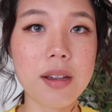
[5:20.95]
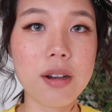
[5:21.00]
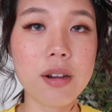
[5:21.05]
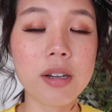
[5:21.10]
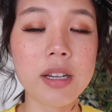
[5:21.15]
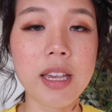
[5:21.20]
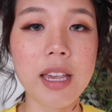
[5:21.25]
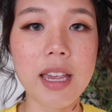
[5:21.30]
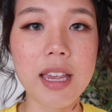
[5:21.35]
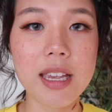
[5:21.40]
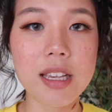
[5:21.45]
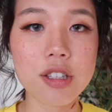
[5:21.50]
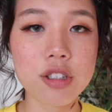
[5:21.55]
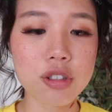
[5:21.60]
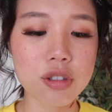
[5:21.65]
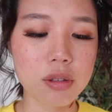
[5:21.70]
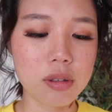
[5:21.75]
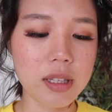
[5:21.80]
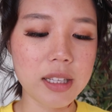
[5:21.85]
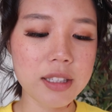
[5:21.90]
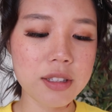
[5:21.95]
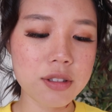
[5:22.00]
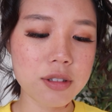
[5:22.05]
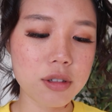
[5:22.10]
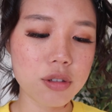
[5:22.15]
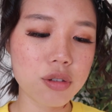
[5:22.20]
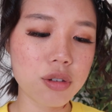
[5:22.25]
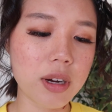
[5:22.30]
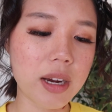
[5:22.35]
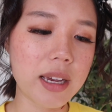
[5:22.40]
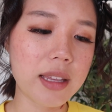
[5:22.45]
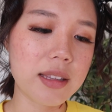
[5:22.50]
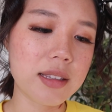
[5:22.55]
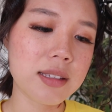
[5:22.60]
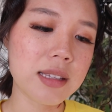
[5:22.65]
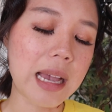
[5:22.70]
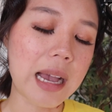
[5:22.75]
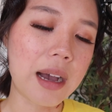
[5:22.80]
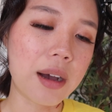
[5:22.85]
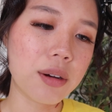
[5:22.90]
Okay, so let's try
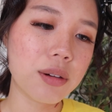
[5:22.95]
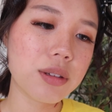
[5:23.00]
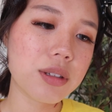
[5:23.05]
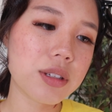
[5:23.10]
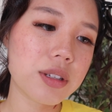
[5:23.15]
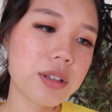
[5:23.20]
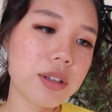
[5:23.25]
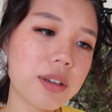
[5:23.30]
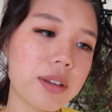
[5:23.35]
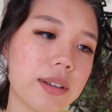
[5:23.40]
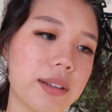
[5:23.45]
this out.